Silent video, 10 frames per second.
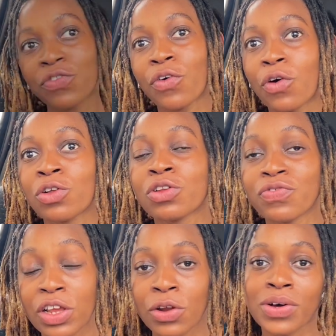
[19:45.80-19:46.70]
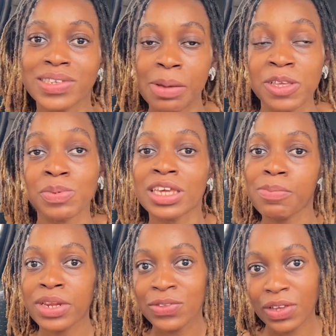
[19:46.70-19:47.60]
for all of a long time, he's been
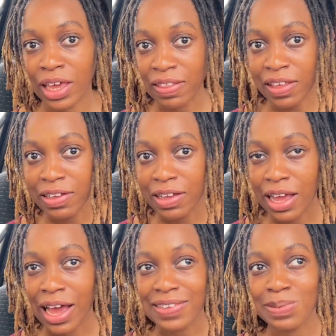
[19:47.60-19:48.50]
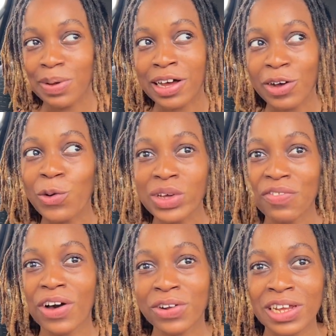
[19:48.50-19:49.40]
keeping it together. As far, oh, he
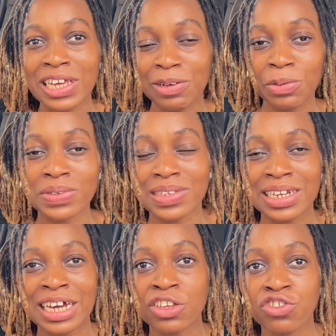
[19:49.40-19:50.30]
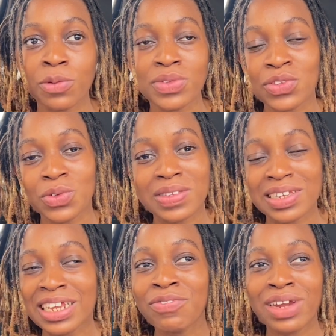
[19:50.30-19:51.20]
found out he was a dad, he jumped into it.
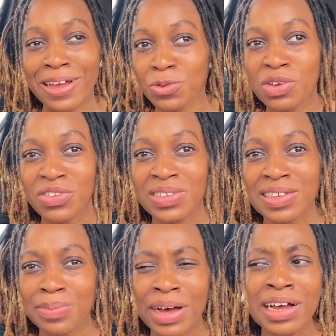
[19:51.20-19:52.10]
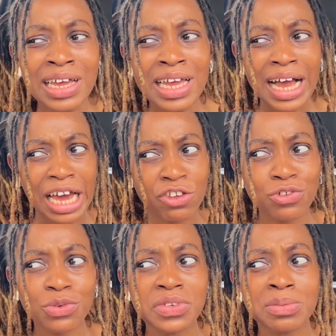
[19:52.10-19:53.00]
He didn't even ask questions as far, are you
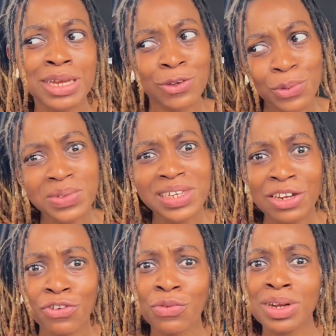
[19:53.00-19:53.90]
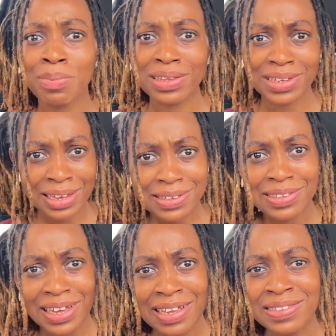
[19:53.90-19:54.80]
sure if she's my daughter? Did you run a paternity
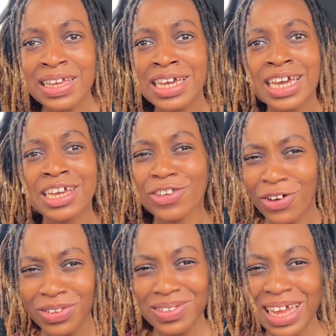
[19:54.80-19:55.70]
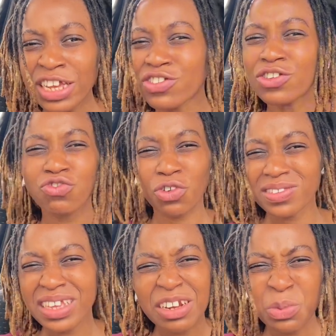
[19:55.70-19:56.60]
test? You understand, he just
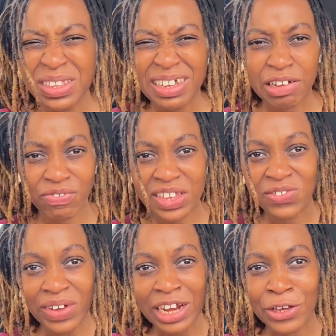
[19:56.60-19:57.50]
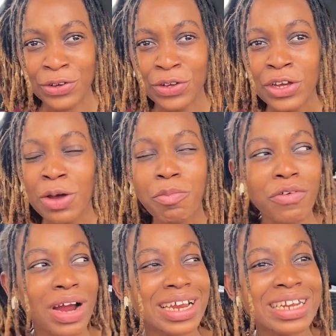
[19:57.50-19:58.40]
trusted Winter at face value.
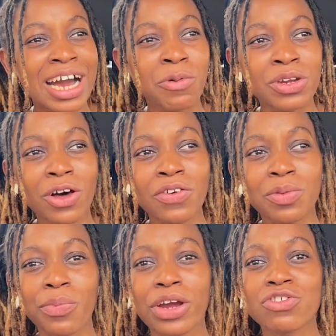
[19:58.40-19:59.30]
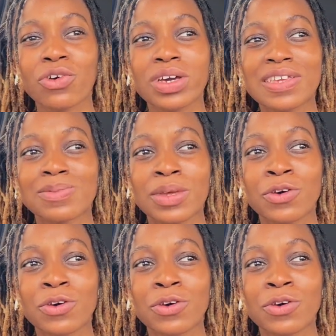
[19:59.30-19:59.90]
But right now, with all the pressure he's been